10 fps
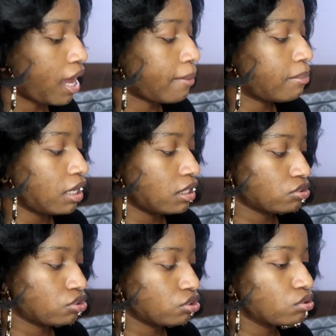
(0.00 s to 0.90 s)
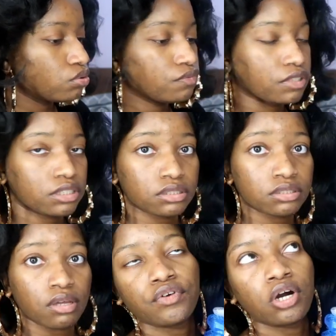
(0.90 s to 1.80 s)
I bought two loofahs
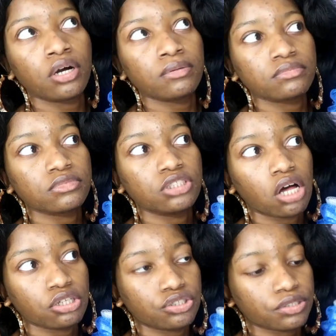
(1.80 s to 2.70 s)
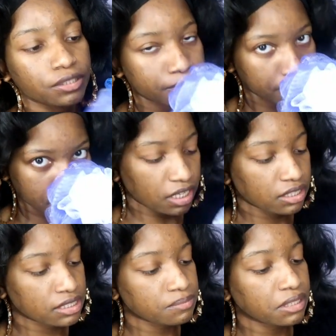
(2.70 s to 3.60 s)
from Dollar Tree and
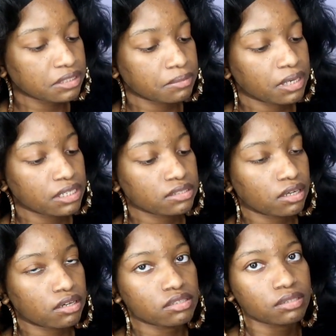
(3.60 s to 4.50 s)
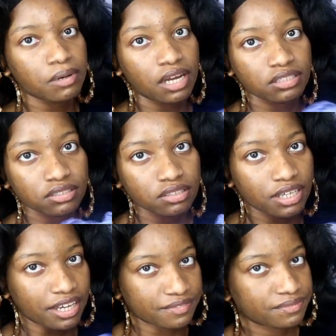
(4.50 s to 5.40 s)
they smell like the pine sol because the pine
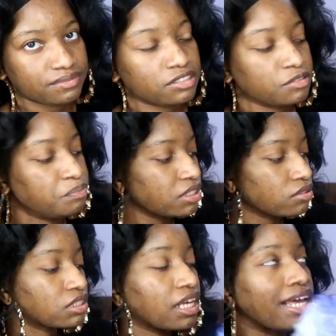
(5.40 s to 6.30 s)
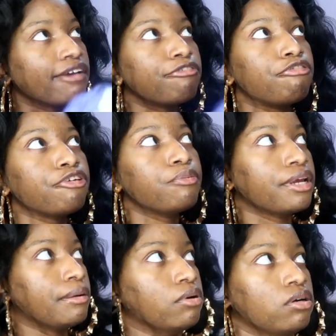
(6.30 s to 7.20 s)
sol had spilled
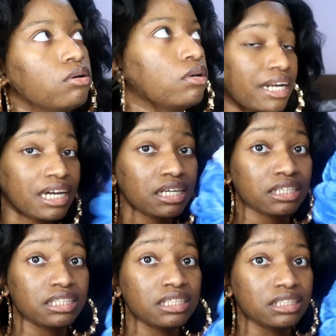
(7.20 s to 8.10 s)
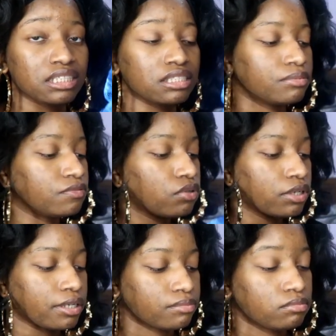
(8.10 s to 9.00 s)
everywhere bro but i gotta clean these
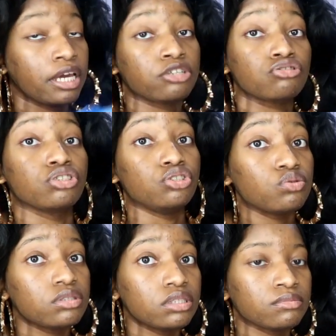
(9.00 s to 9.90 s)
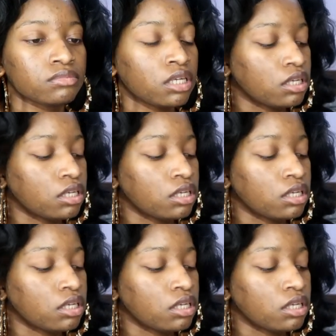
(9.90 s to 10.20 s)
before i actually use them